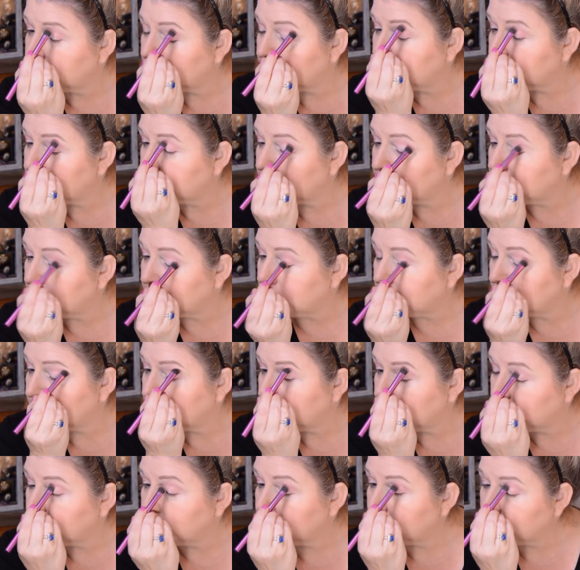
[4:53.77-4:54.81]
help your
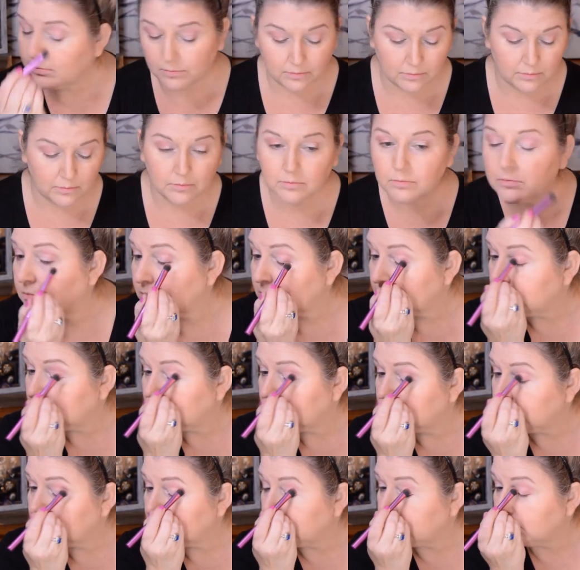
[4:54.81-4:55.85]
hooded eyes be
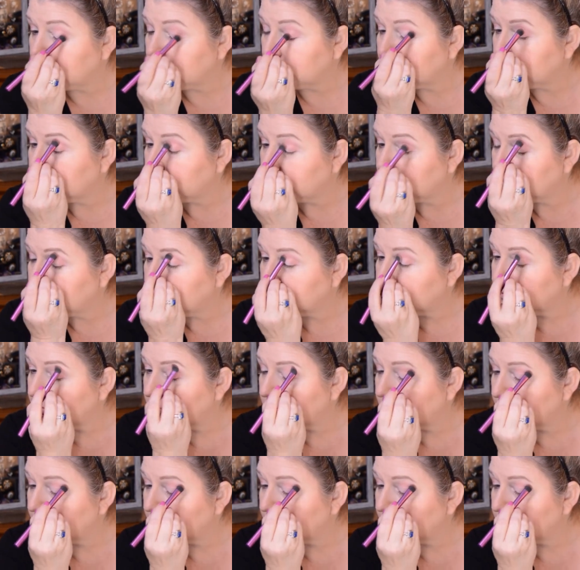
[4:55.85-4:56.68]
more open.